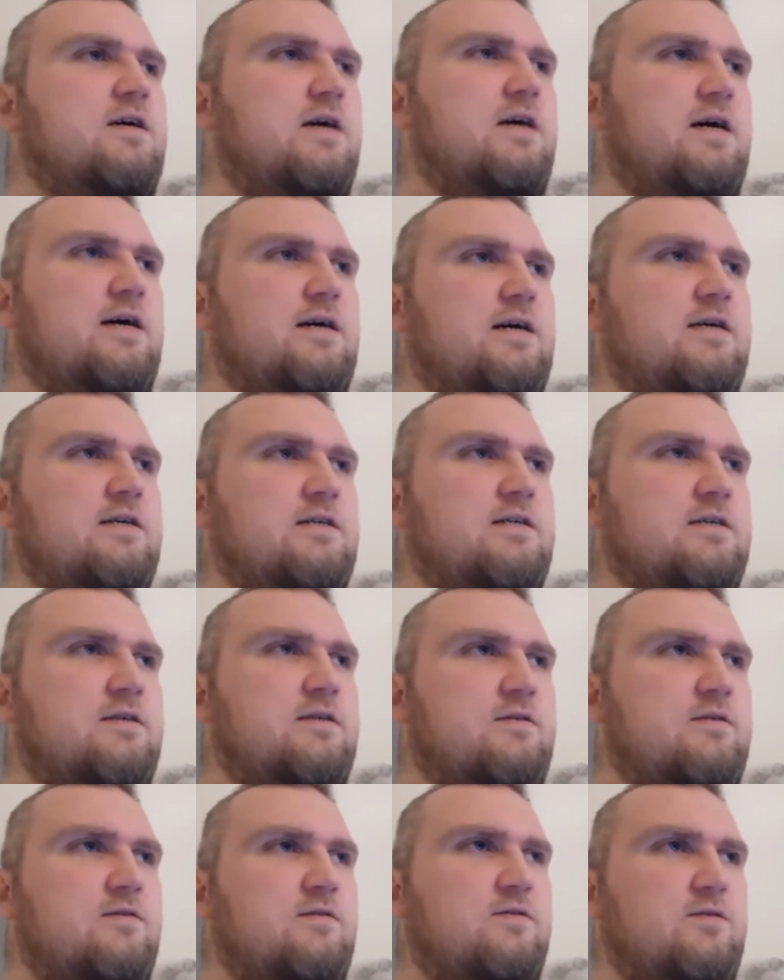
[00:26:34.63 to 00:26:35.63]
uh,
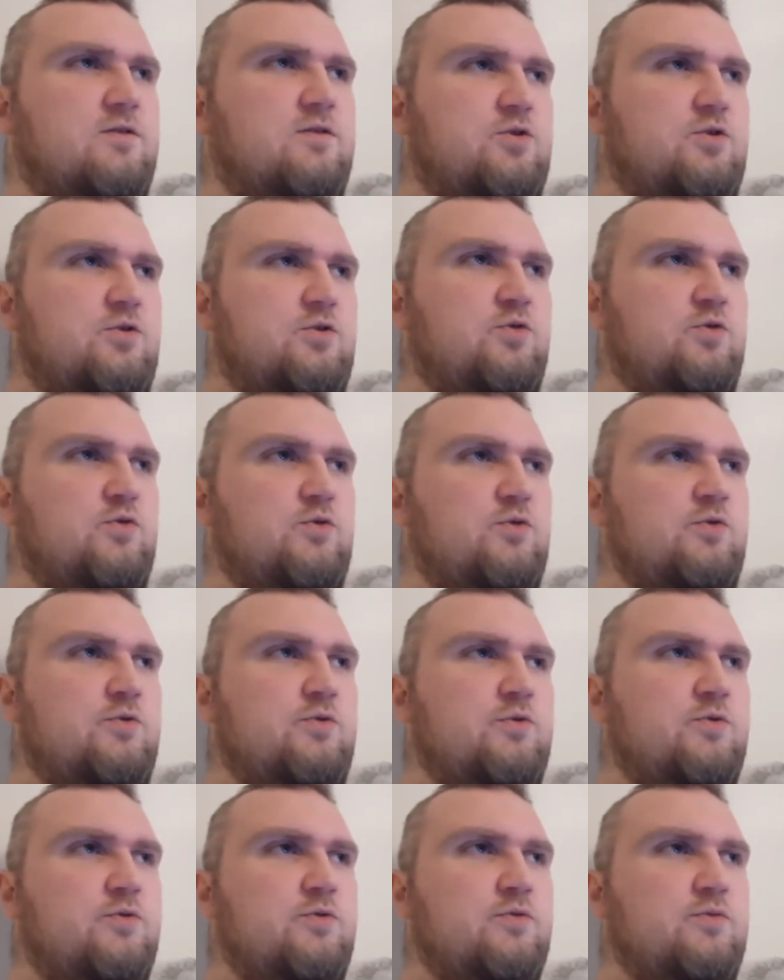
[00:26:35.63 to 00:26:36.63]

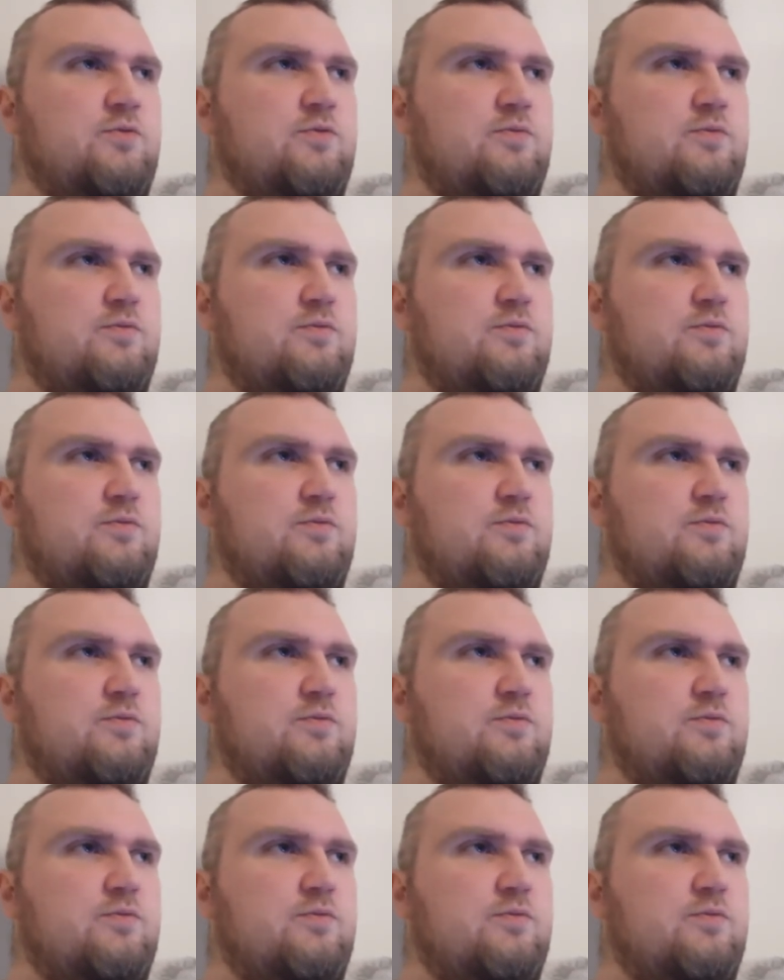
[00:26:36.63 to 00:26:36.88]
to.